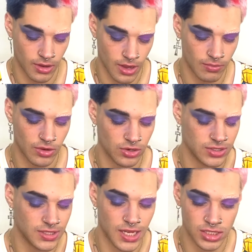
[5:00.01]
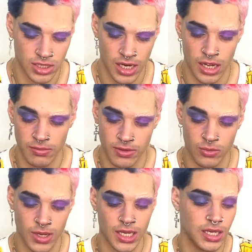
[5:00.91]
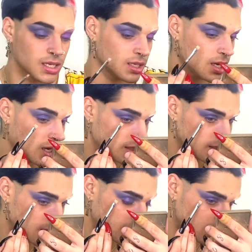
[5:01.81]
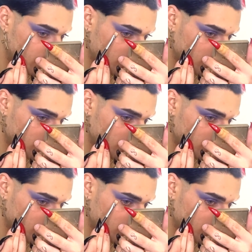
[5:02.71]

I'm gonna snatch her up the way I snatch up my